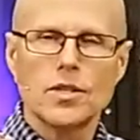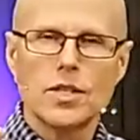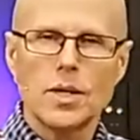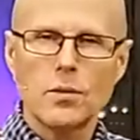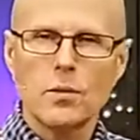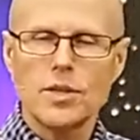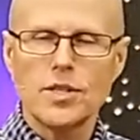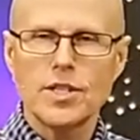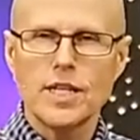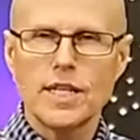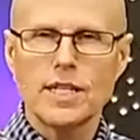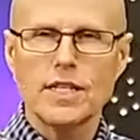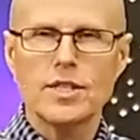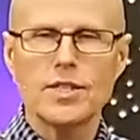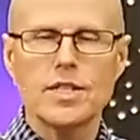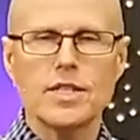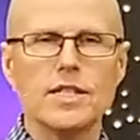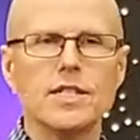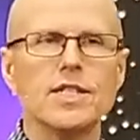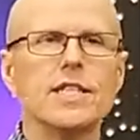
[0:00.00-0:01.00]
with
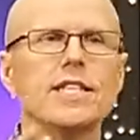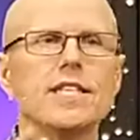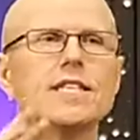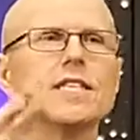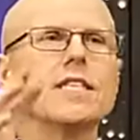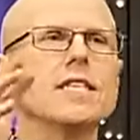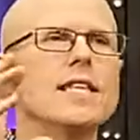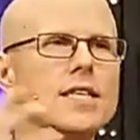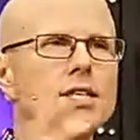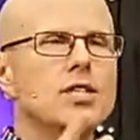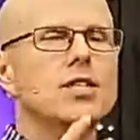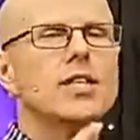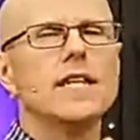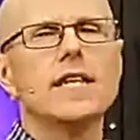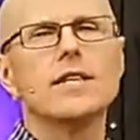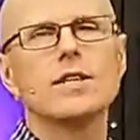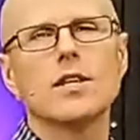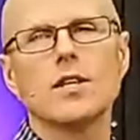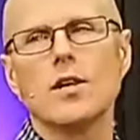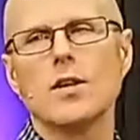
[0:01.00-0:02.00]
sickness and disease, let's
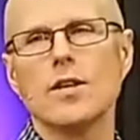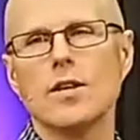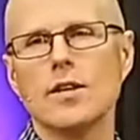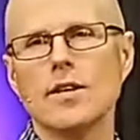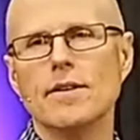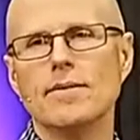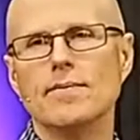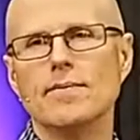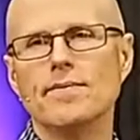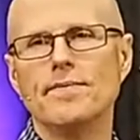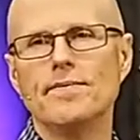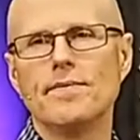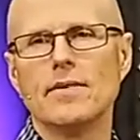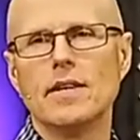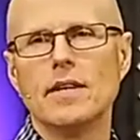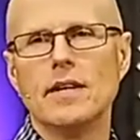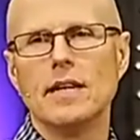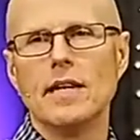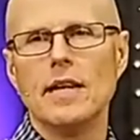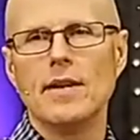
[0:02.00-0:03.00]
seek the Lord.
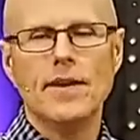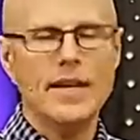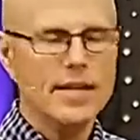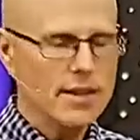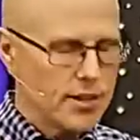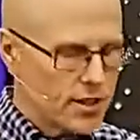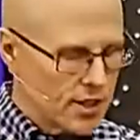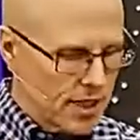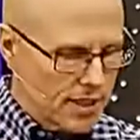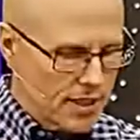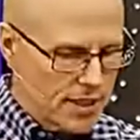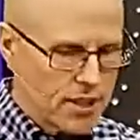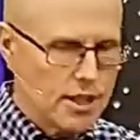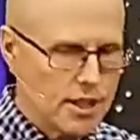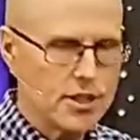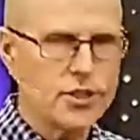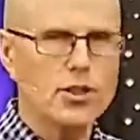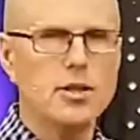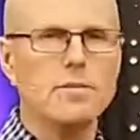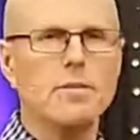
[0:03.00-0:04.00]
If hit, sickness
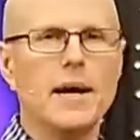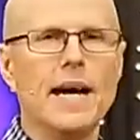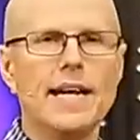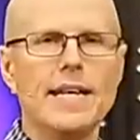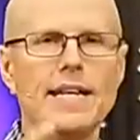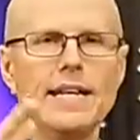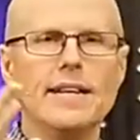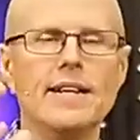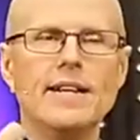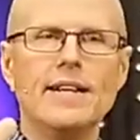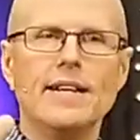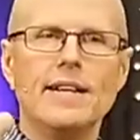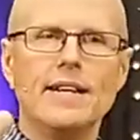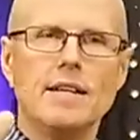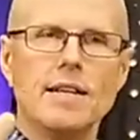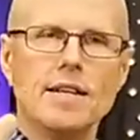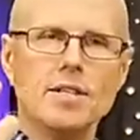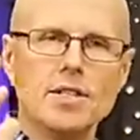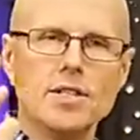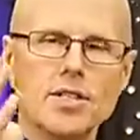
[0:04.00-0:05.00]
hits your body,
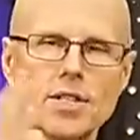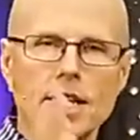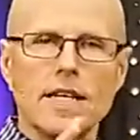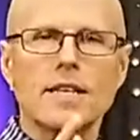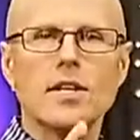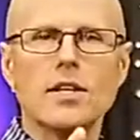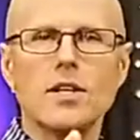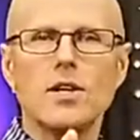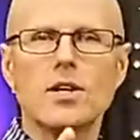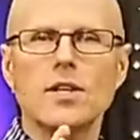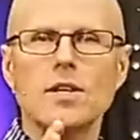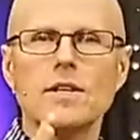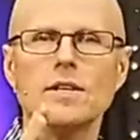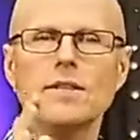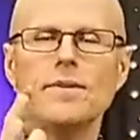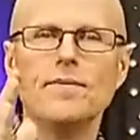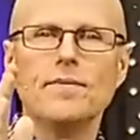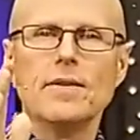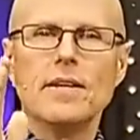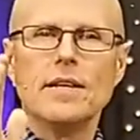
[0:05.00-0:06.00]
let's seek the
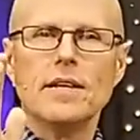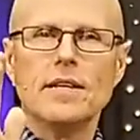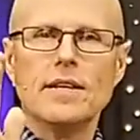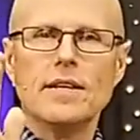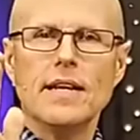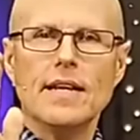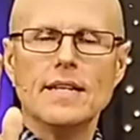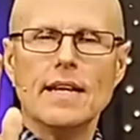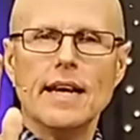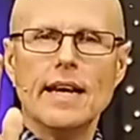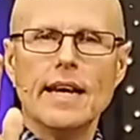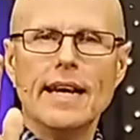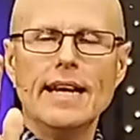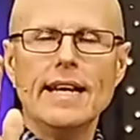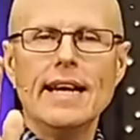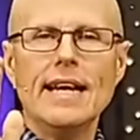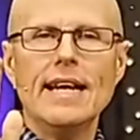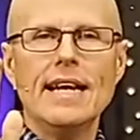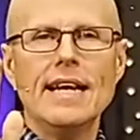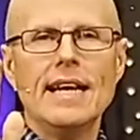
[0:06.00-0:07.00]
Lord. Let,
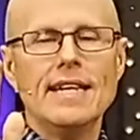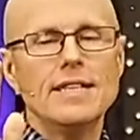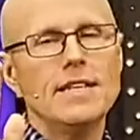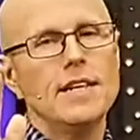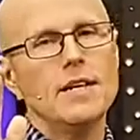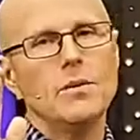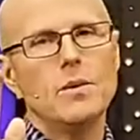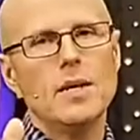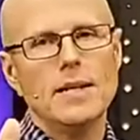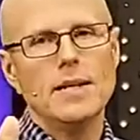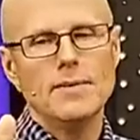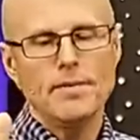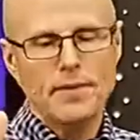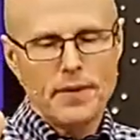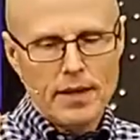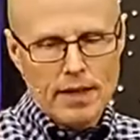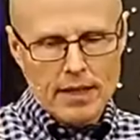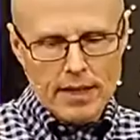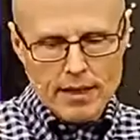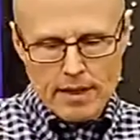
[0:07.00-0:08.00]
and, and I tell you
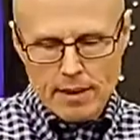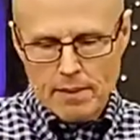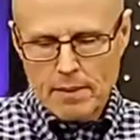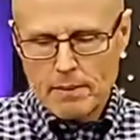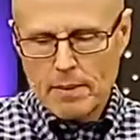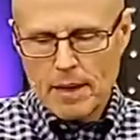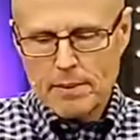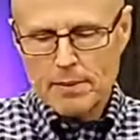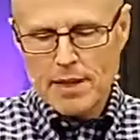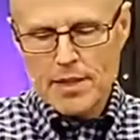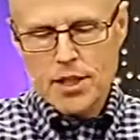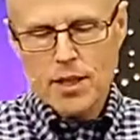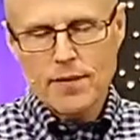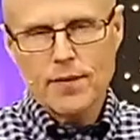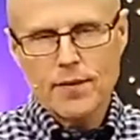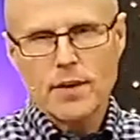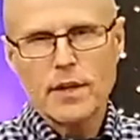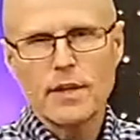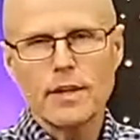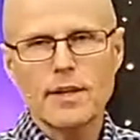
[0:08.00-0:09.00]
what, let me make
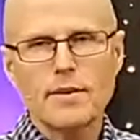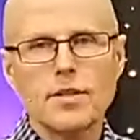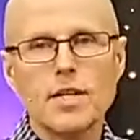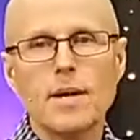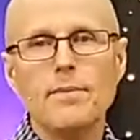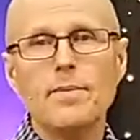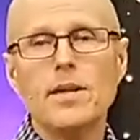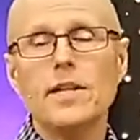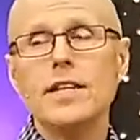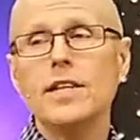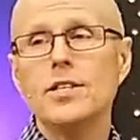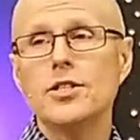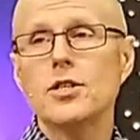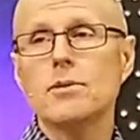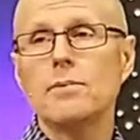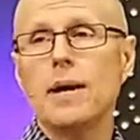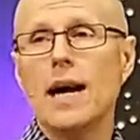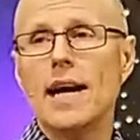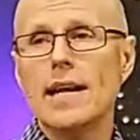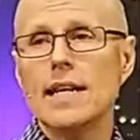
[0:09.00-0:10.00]
myself clear. If something hits
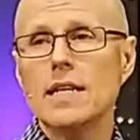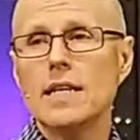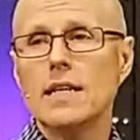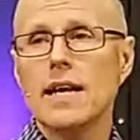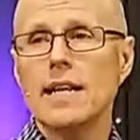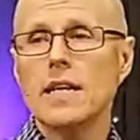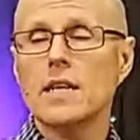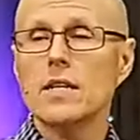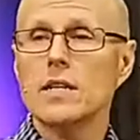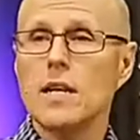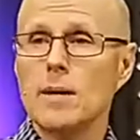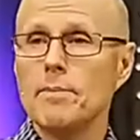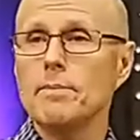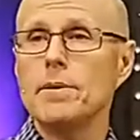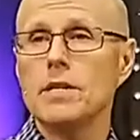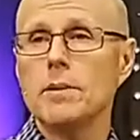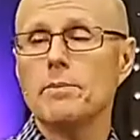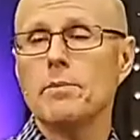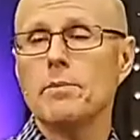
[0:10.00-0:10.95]
your body, like a lump in the